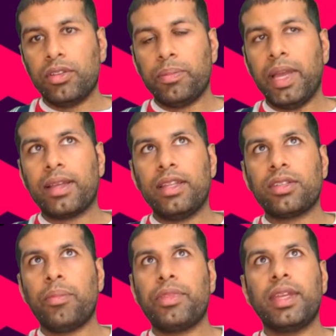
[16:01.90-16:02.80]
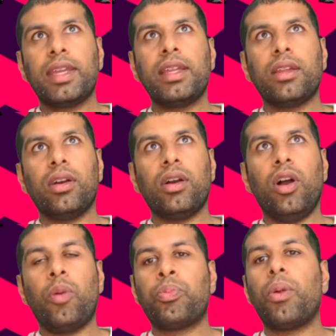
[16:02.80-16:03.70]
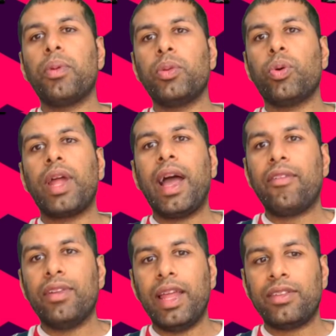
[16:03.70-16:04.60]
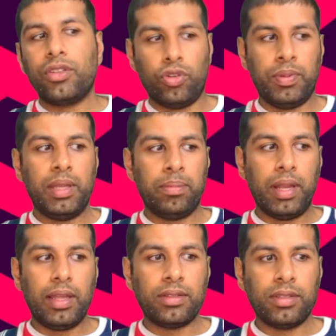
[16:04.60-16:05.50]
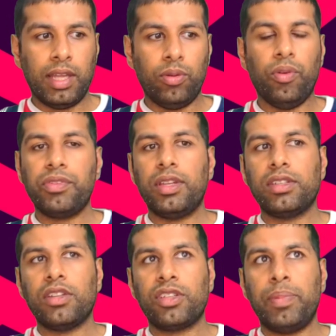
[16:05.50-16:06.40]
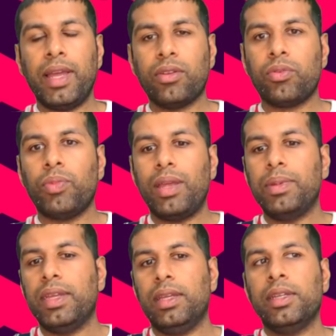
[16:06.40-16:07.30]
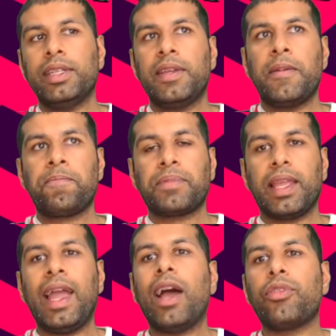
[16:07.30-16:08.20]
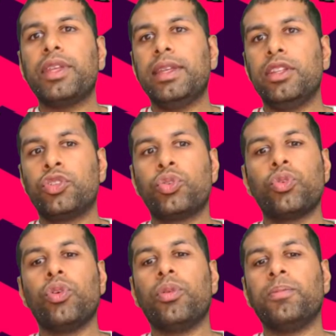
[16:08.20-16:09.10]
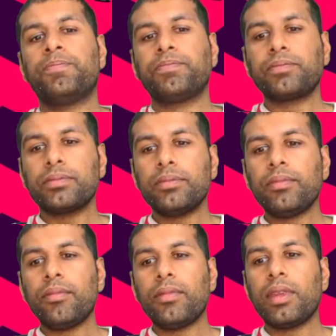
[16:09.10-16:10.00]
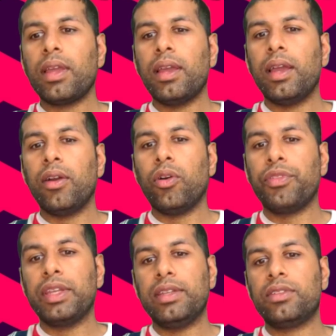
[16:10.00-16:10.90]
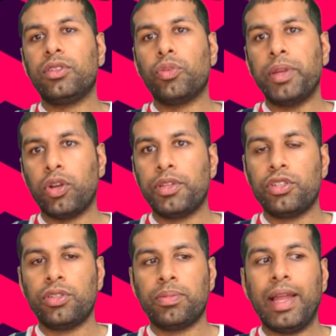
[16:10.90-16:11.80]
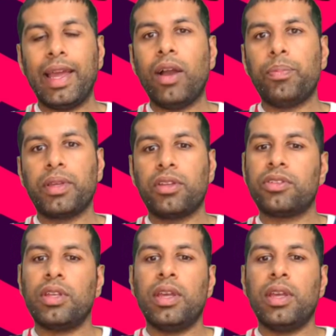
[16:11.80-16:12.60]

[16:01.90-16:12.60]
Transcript: on the back of this, I'm thinking I probably want to have less European players. Now, obviously, it does depend on maybe how the the draw uh, of these European competitions play out, because